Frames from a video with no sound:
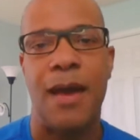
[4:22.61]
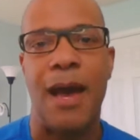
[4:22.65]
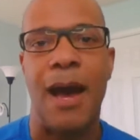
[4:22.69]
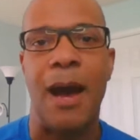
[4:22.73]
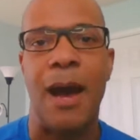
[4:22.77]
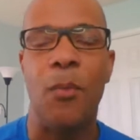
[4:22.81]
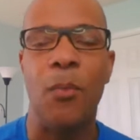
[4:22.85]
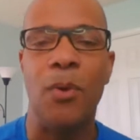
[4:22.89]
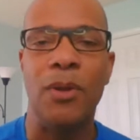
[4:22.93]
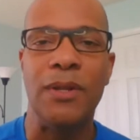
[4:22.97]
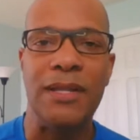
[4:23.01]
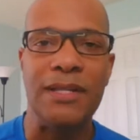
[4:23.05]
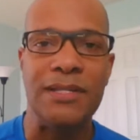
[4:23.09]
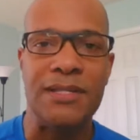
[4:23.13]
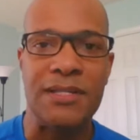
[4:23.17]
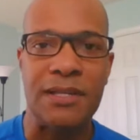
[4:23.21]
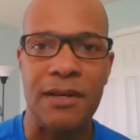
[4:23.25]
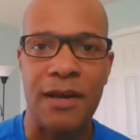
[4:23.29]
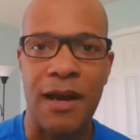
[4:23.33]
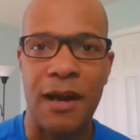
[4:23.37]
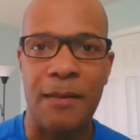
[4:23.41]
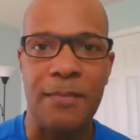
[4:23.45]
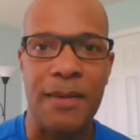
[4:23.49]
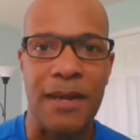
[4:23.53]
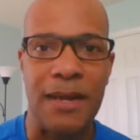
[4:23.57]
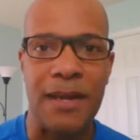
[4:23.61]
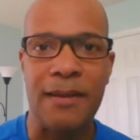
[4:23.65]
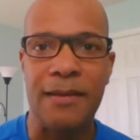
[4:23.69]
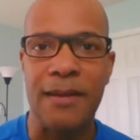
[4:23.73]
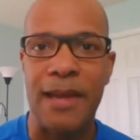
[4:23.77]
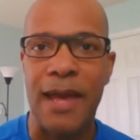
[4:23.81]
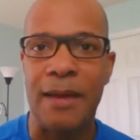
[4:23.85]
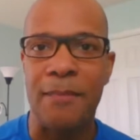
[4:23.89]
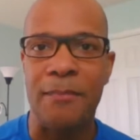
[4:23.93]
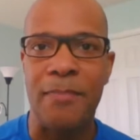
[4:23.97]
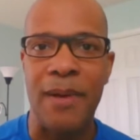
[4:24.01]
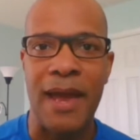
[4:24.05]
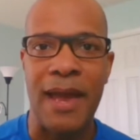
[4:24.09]
I'm willing to come in
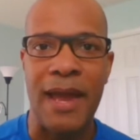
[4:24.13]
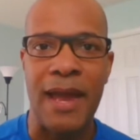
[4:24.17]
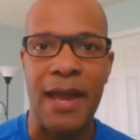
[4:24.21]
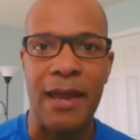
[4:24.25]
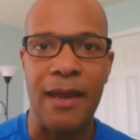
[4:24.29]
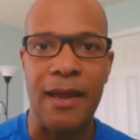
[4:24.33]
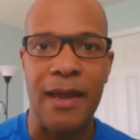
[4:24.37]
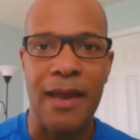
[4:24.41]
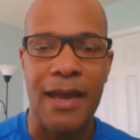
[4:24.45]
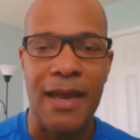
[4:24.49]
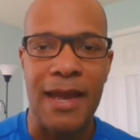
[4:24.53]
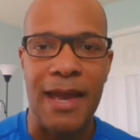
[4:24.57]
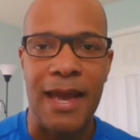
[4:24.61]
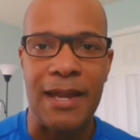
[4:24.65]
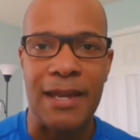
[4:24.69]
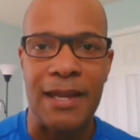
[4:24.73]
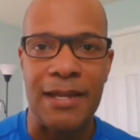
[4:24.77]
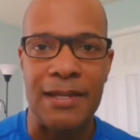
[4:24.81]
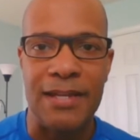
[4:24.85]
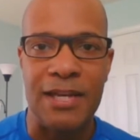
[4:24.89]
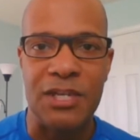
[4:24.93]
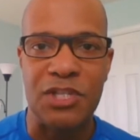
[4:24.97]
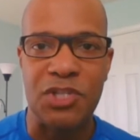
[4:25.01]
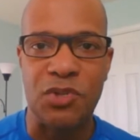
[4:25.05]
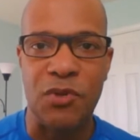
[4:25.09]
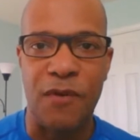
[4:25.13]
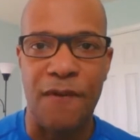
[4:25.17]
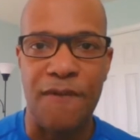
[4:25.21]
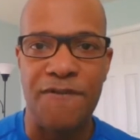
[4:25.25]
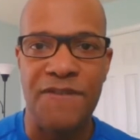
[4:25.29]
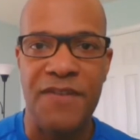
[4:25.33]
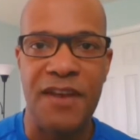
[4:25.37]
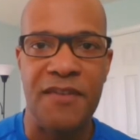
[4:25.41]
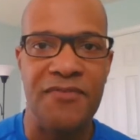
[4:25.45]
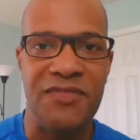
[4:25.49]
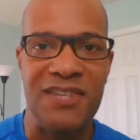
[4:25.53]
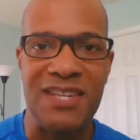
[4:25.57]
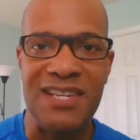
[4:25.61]
and pay an additional
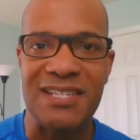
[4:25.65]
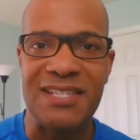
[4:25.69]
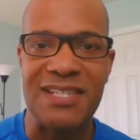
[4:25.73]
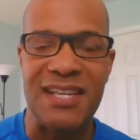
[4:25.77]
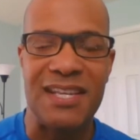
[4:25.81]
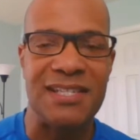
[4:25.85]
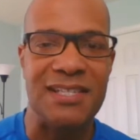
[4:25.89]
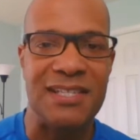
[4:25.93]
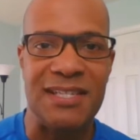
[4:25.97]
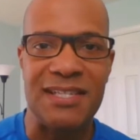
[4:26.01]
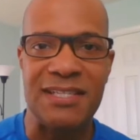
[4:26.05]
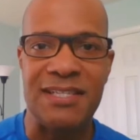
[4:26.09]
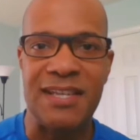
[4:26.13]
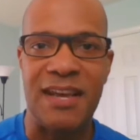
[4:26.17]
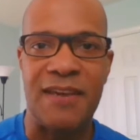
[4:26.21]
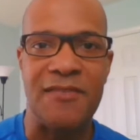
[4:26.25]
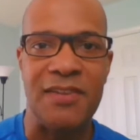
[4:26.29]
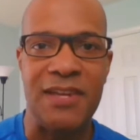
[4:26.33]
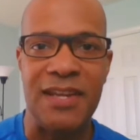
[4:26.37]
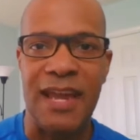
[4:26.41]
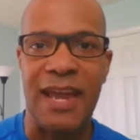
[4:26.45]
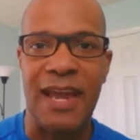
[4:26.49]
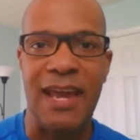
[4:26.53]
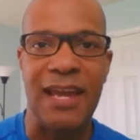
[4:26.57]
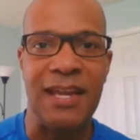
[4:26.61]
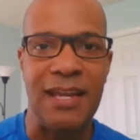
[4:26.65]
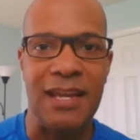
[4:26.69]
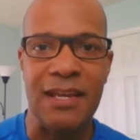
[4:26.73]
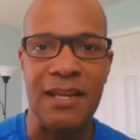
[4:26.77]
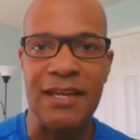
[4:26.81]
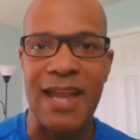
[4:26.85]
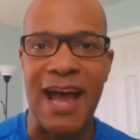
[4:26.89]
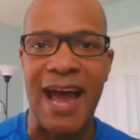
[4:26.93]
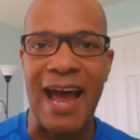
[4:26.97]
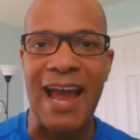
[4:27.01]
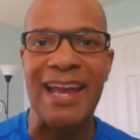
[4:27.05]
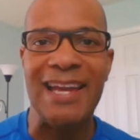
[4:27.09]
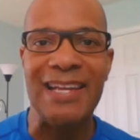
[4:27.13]
50, 60, 70, 80,
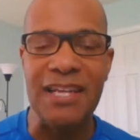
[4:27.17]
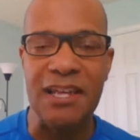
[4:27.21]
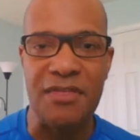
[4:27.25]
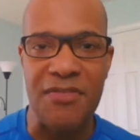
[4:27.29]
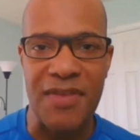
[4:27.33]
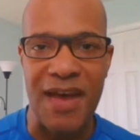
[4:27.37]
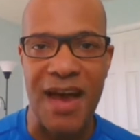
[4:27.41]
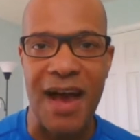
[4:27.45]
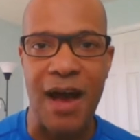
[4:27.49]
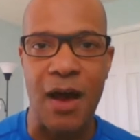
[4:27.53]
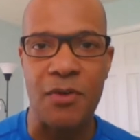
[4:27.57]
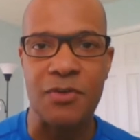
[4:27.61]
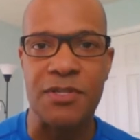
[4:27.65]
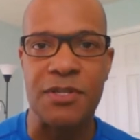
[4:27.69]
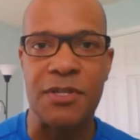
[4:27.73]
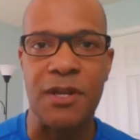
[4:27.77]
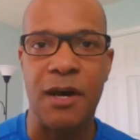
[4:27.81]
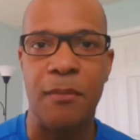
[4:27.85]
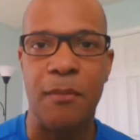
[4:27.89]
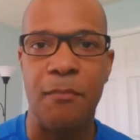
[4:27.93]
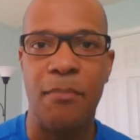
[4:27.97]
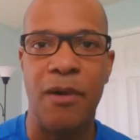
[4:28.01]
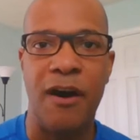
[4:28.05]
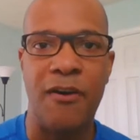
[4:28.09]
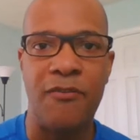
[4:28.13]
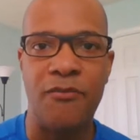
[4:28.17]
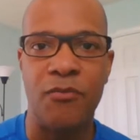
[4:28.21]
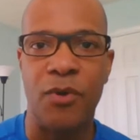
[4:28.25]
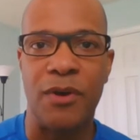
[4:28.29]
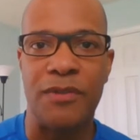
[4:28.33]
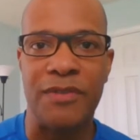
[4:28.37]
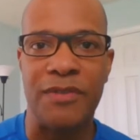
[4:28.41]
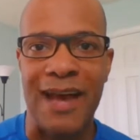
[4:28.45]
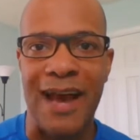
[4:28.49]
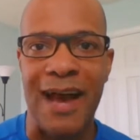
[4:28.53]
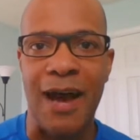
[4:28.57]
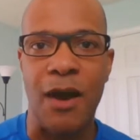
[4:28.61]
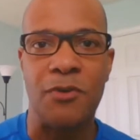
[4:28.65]
90,000 above
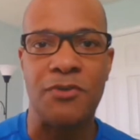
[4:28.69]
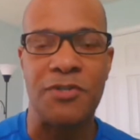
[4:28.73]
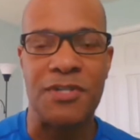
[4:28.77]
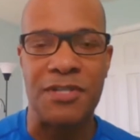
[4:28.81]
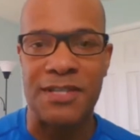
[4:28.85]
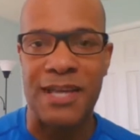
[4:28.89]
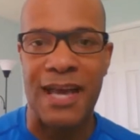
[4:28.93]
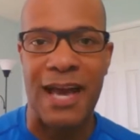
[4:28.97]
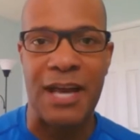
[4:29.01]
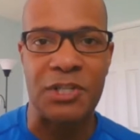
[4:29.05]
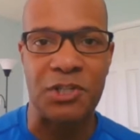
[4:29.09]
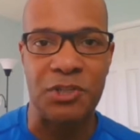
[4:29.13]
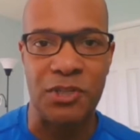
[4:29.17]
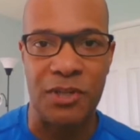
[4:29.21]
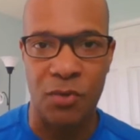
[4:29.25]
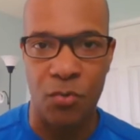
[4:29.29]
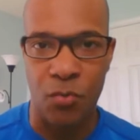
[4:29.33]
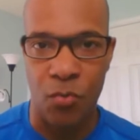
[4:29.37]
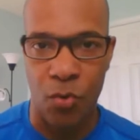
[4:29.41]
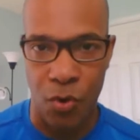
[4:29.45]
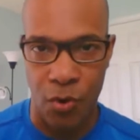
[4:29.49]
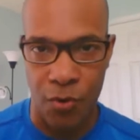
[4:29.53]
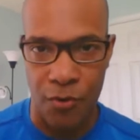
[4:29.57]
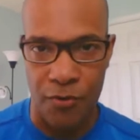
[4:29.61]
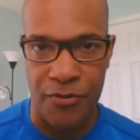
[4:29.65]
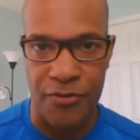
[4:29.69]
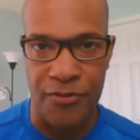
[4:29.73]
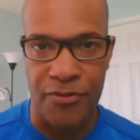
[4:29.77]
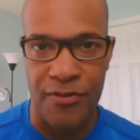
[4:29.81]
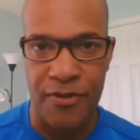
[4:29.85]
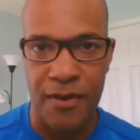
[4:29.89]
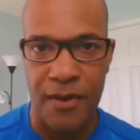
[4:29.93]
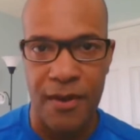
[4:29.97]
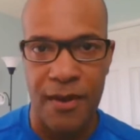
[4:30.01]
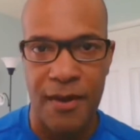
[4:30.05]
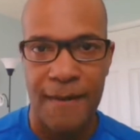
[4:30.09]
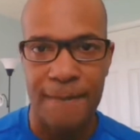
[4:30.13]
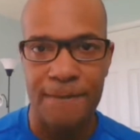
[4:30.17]
what the house is actually worth
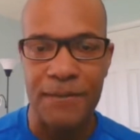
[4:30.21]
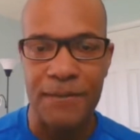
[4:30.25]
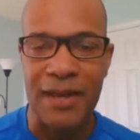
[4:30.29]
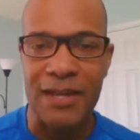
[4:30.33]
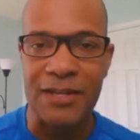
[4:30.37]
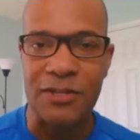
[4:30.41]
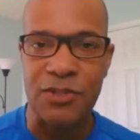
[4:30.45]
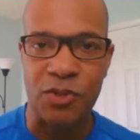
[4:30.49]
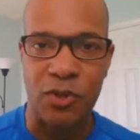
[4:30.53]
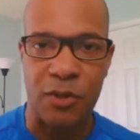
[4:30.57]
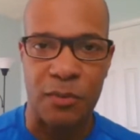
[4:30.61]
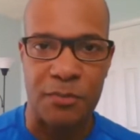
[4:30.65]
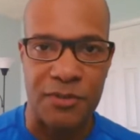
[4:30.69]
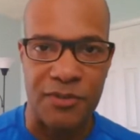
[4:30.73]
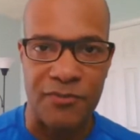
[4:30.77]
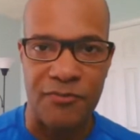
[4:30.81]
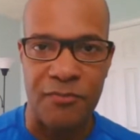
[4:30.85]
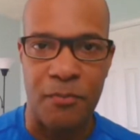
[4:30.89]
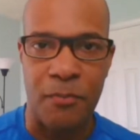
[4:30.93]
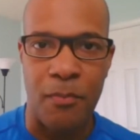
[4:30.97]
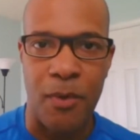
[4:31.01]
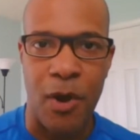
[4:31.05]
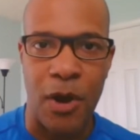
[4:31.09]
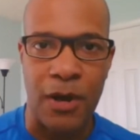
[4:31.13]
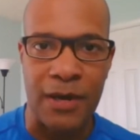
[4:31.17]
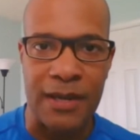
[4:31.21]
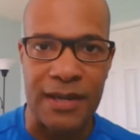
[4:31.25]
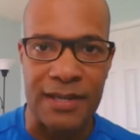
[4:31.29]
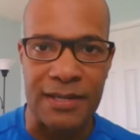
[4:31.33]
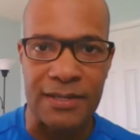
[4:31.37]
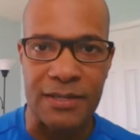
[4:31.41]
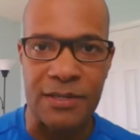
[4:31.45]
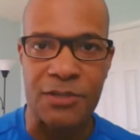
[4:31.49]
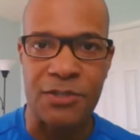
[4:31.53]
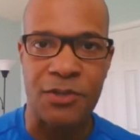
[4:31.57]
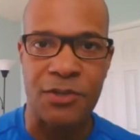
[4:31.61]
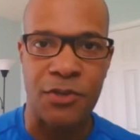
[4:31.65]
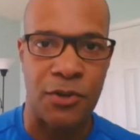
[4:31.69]
in terms of market
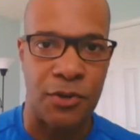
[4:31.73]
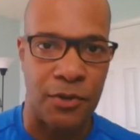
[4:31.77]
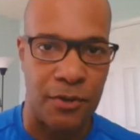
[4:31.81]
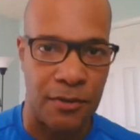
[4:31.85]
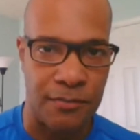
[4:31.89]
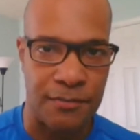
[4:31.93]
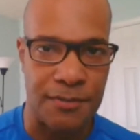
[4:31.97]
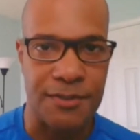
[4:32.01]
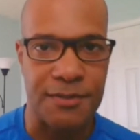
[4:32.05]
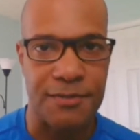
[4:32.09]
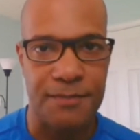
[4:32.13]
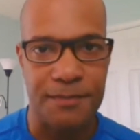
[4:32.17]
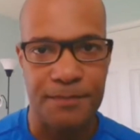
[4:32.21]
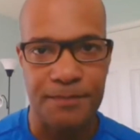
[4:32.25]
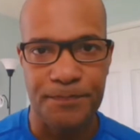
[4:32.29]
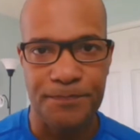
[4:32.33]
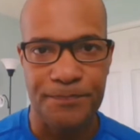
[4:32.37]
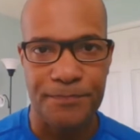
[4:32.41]
terms.